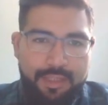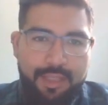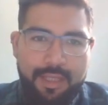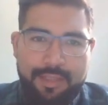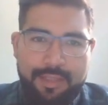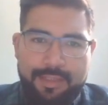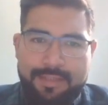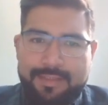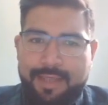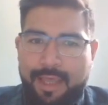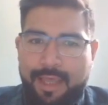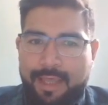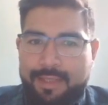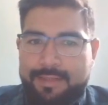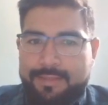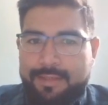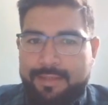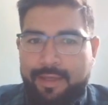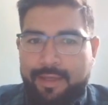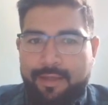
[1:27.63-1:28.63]
In this
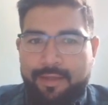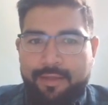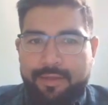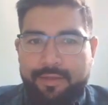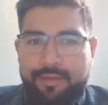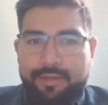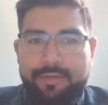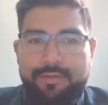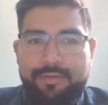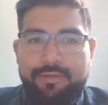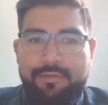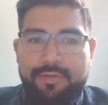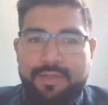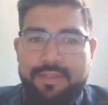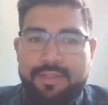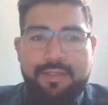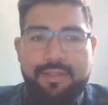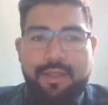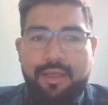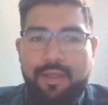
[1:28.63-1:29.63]
case, there
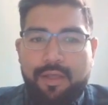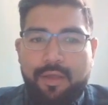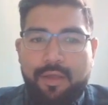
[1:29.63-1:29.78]
is